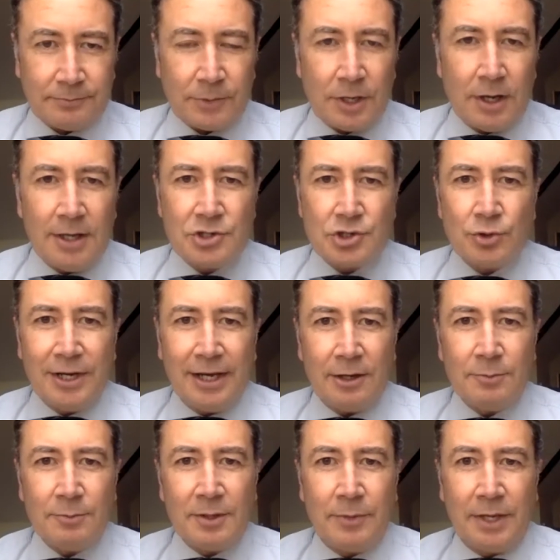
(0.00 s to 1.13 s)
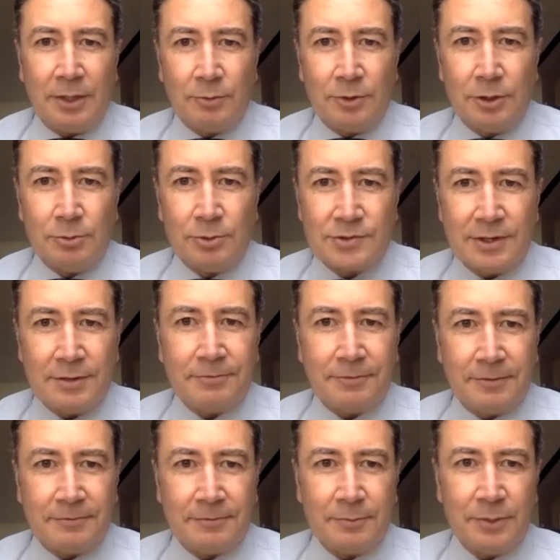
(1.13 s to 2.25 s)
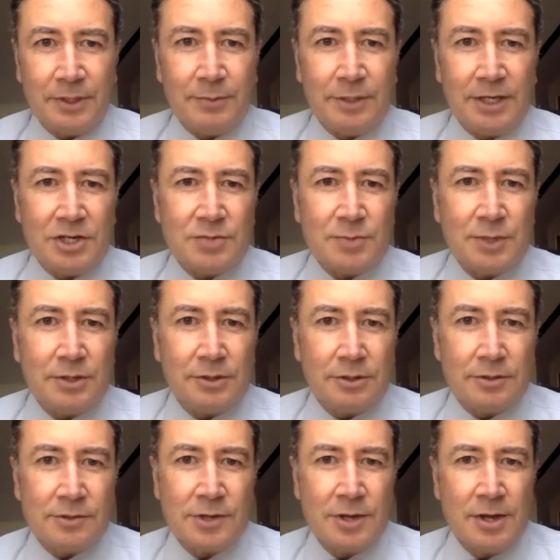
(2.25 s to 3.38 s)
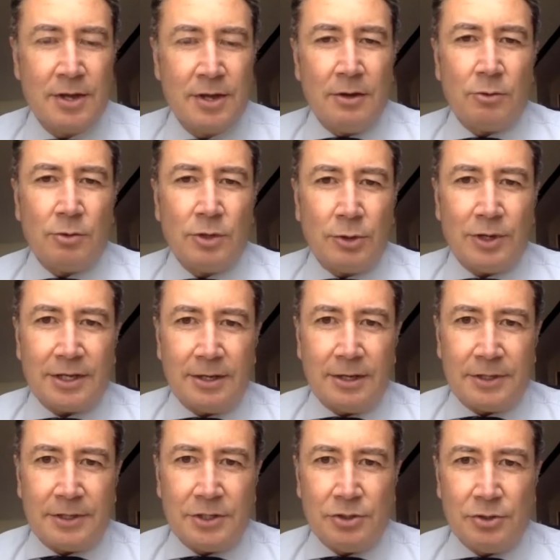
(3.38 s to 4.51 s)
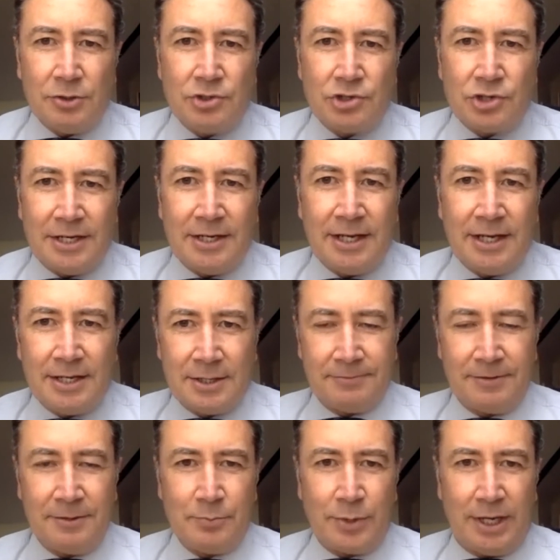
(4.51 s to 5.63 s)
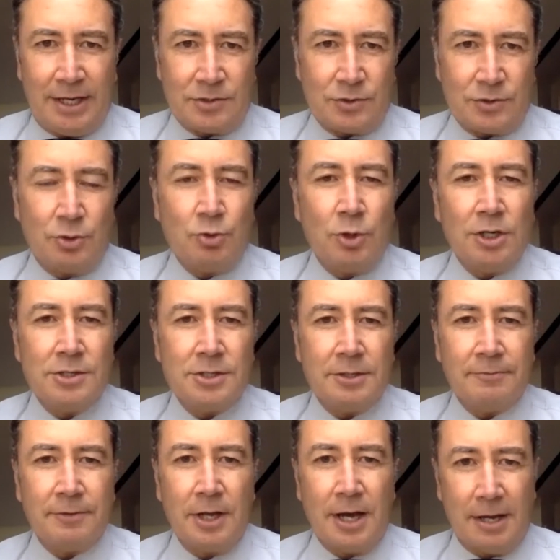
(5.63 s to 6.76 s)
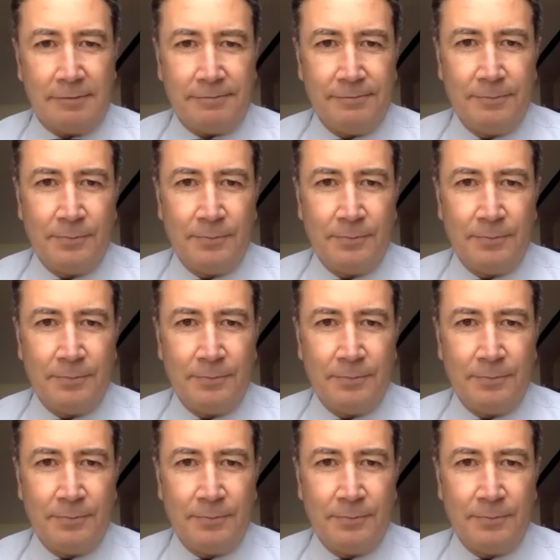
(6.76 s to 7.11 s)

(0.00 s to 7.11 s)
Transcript: I enjoy helping men who are suffering from BPH because although it can have a hugely negative impact on quality of life,